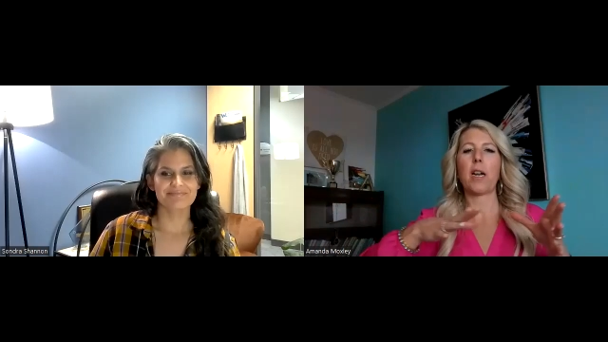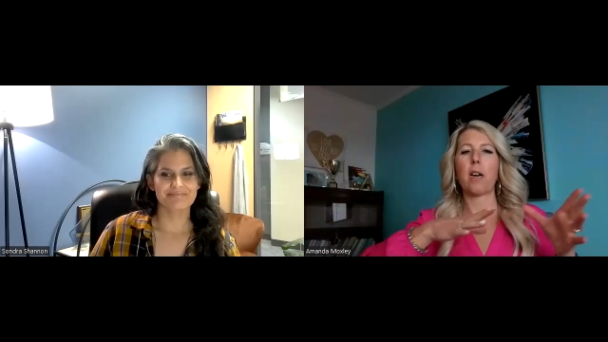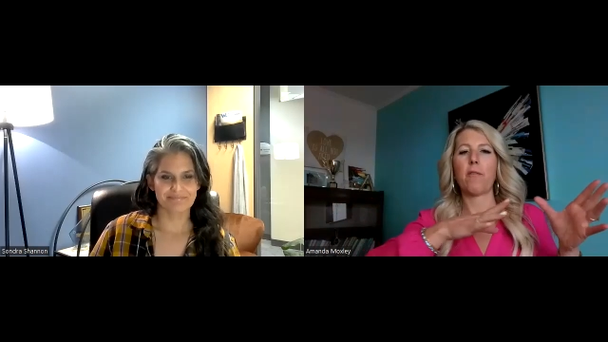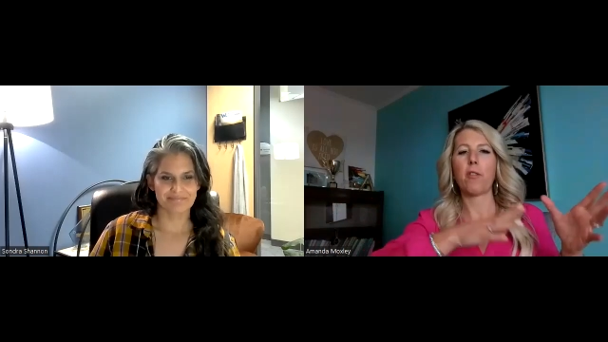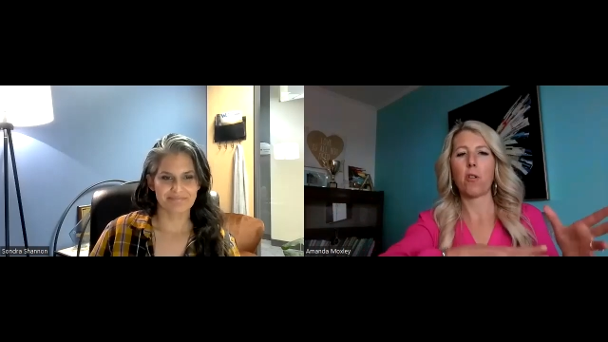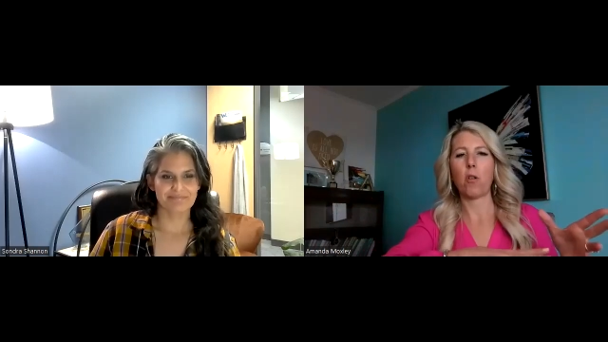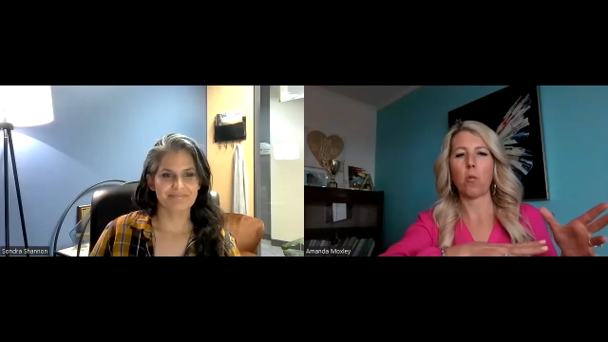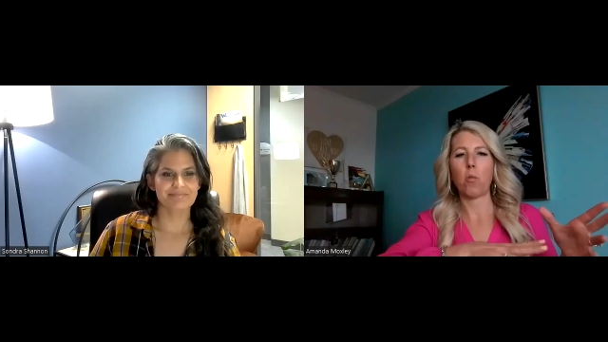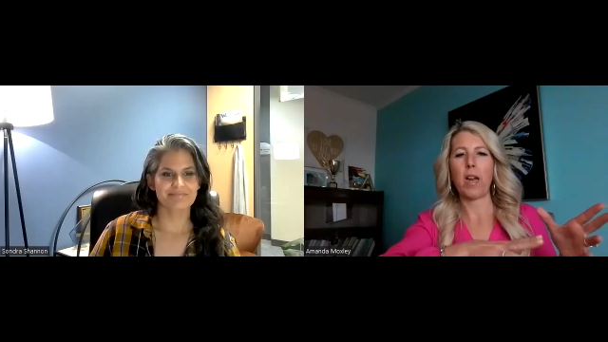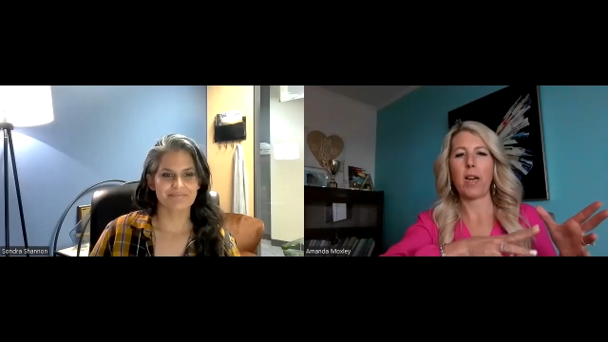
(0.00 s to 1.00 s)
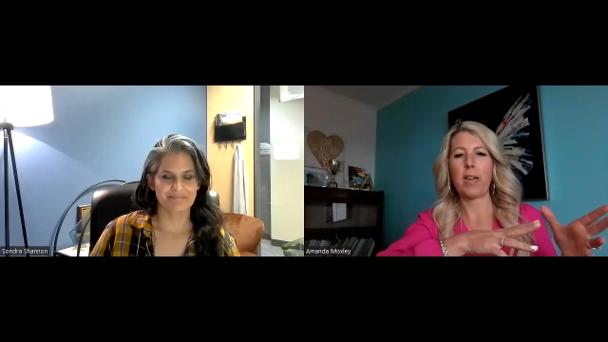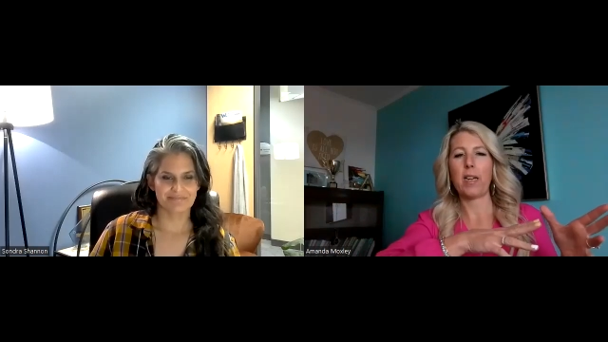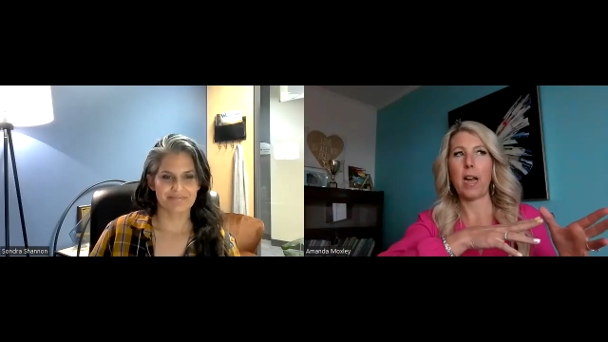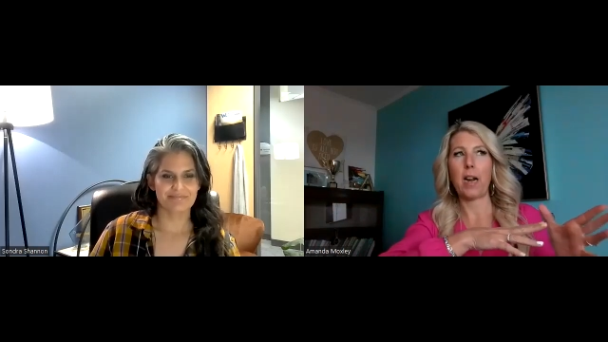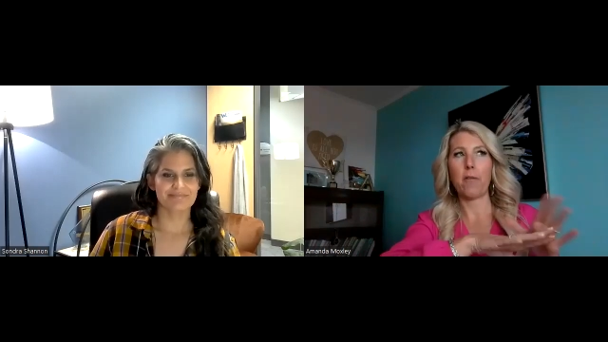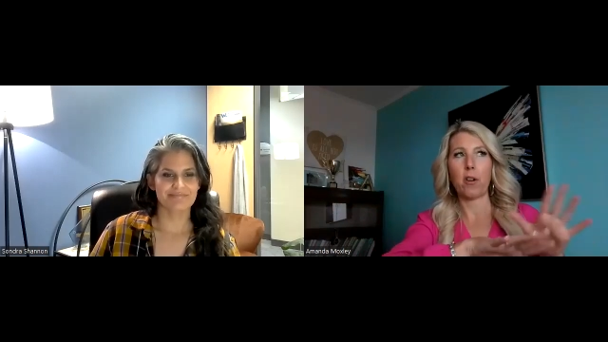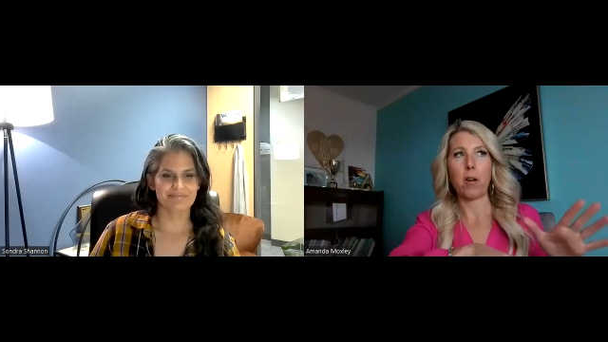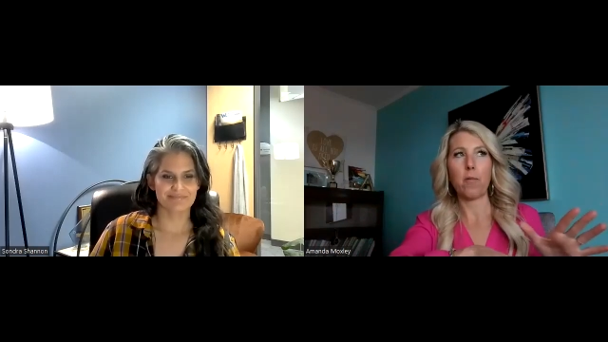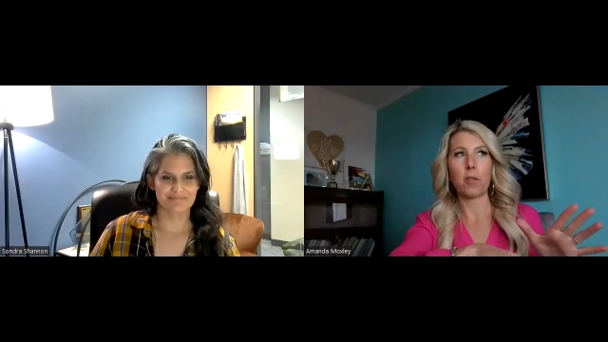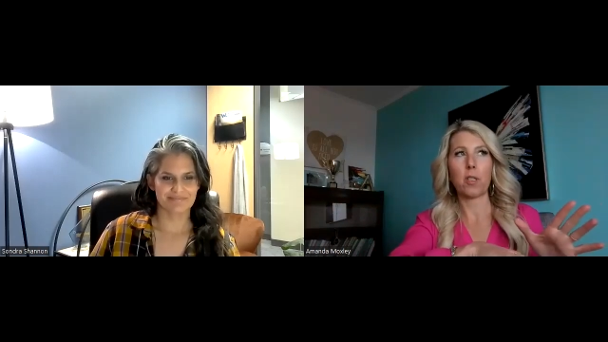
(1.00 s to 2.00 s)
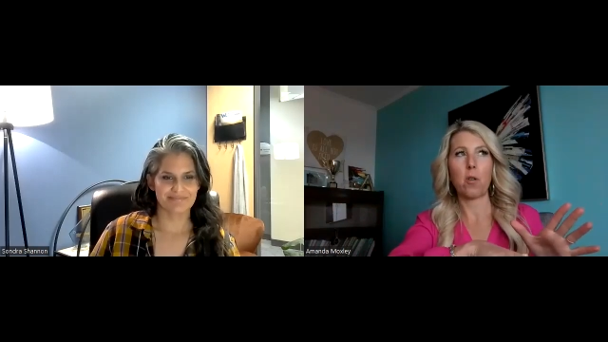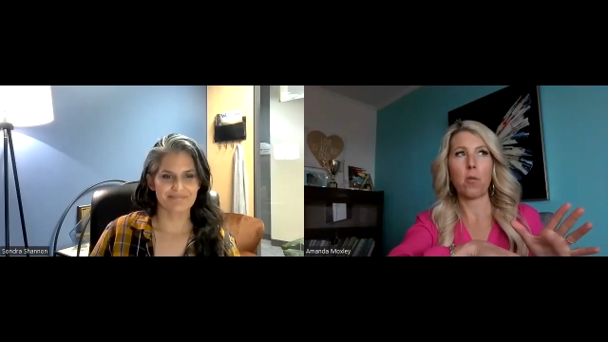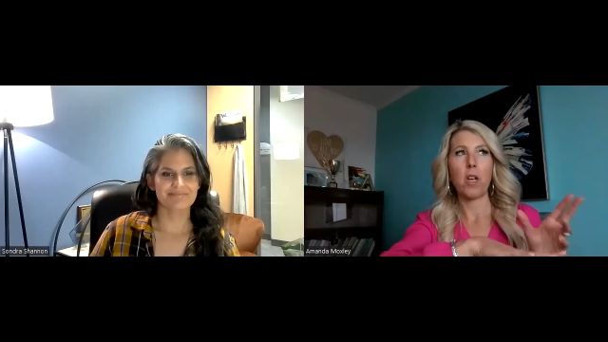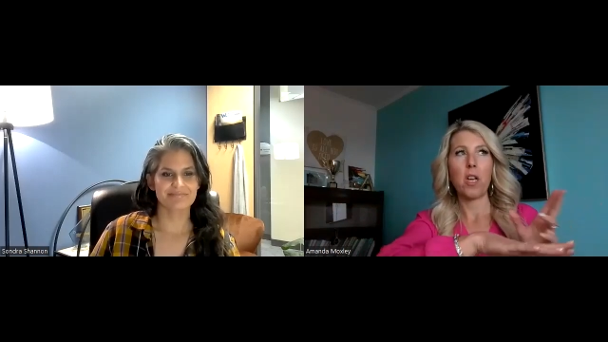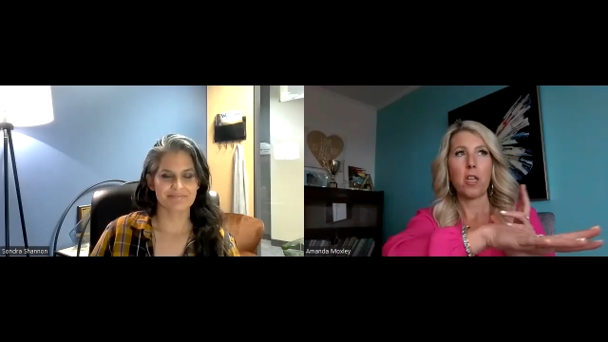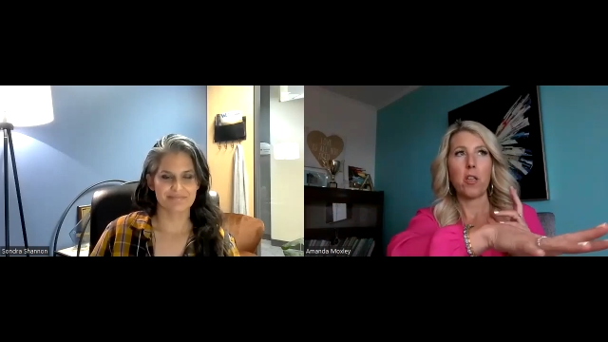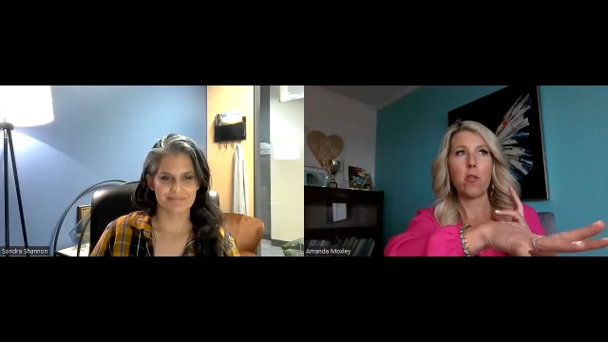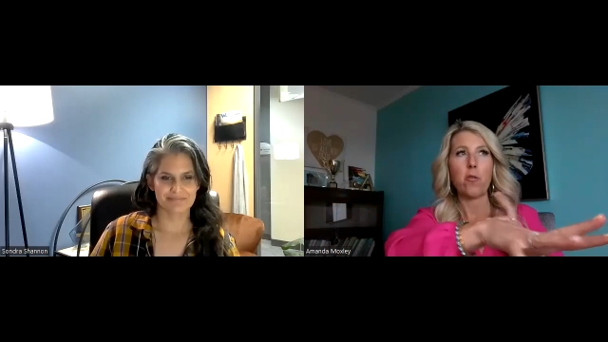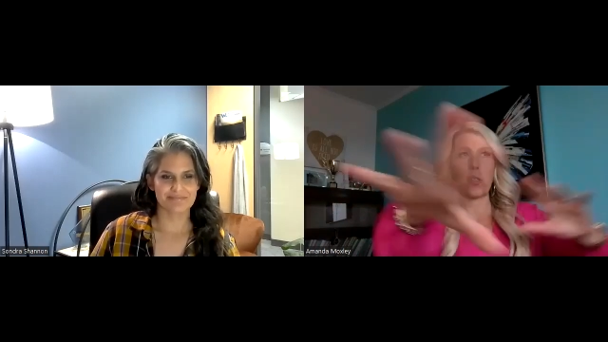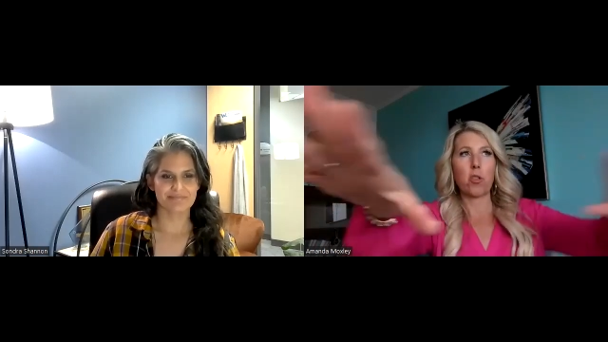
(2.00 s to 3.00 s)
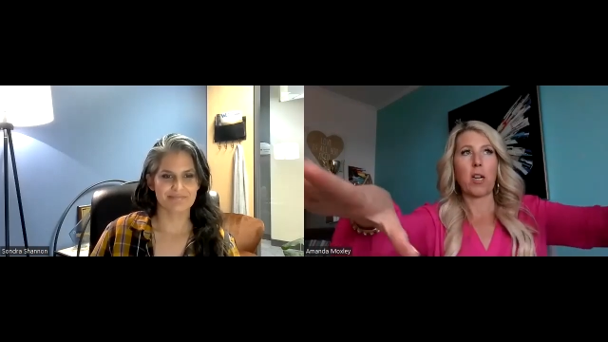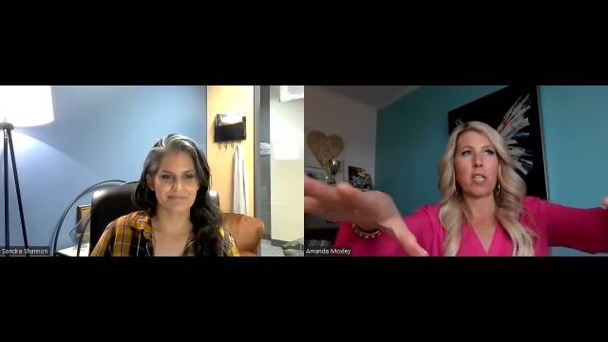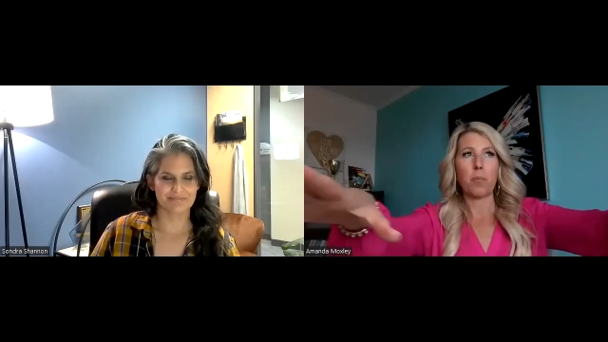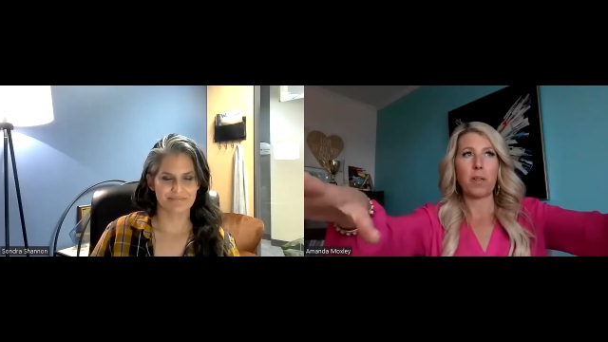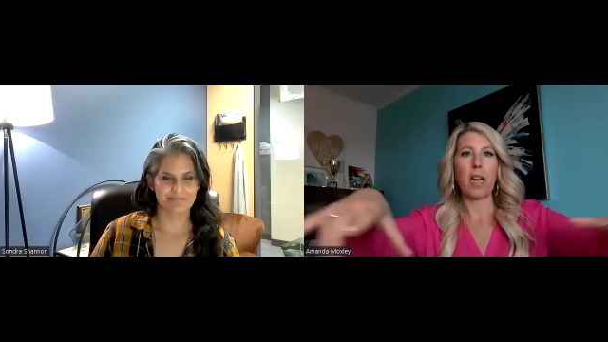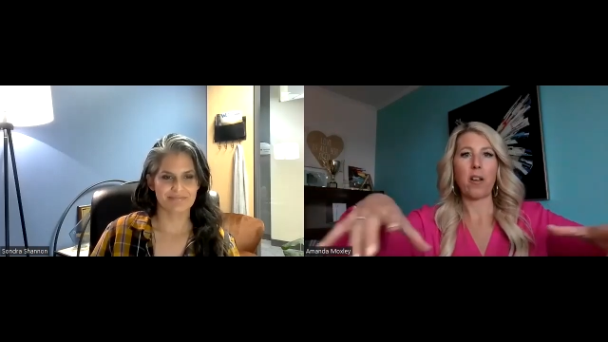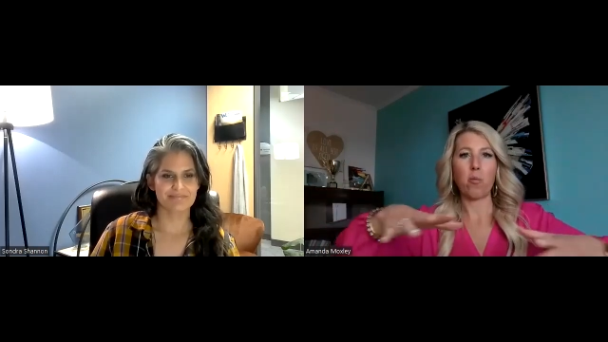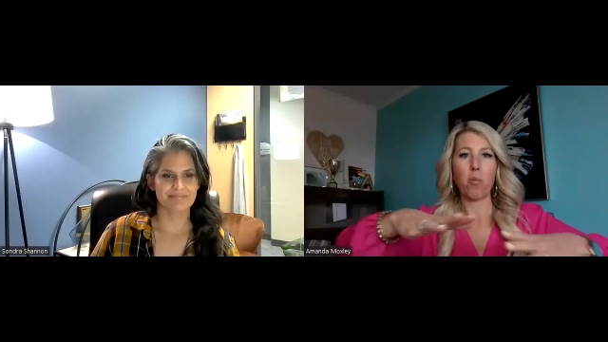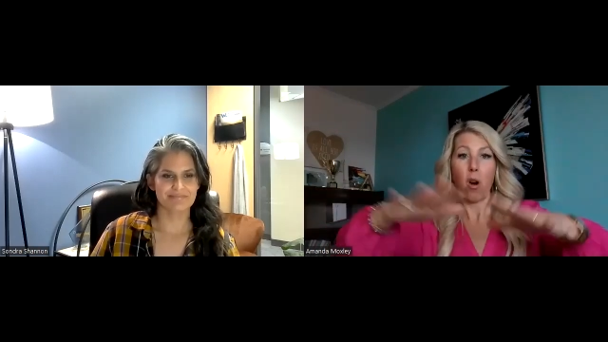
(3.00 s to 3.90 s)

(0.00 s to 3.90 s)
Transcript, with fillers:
Speaker 1: you've gotten out of your own way and out of your comfort zone, you've stretched, but now